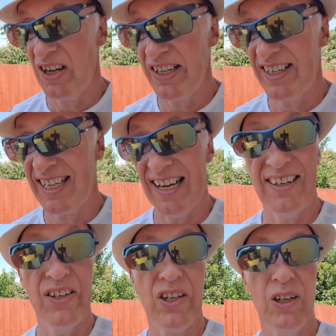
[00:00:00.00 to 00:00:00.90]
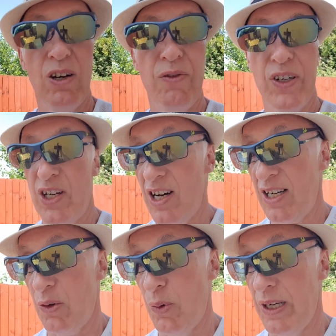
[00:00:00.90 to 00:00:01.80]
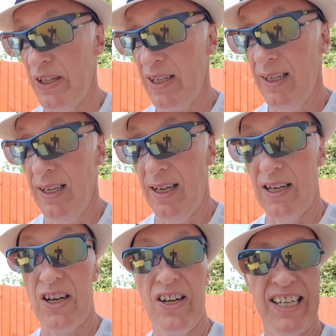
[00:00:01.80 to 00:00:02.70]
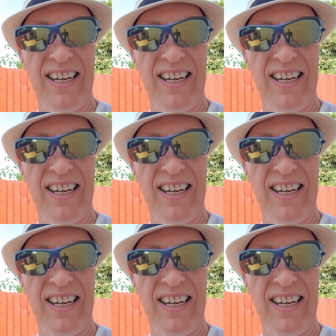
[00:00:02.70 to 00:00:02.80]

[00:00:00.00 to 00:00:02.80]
lighter colours over darker ones, as light